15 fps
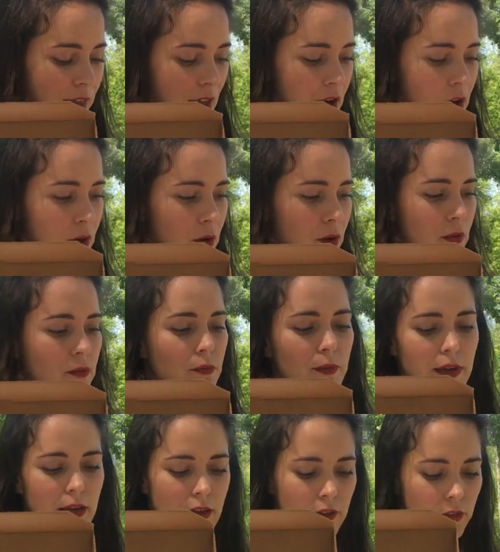that hole
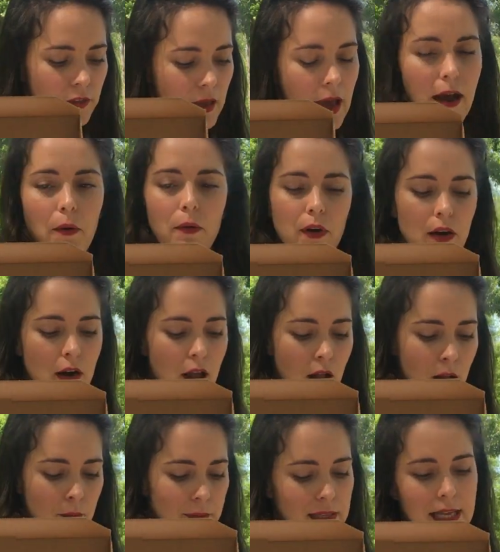with our
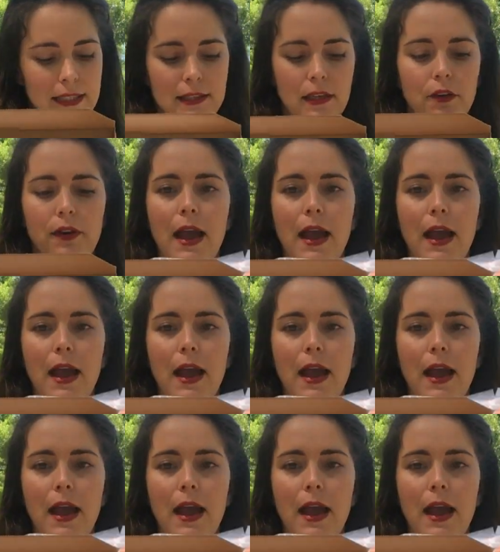plastic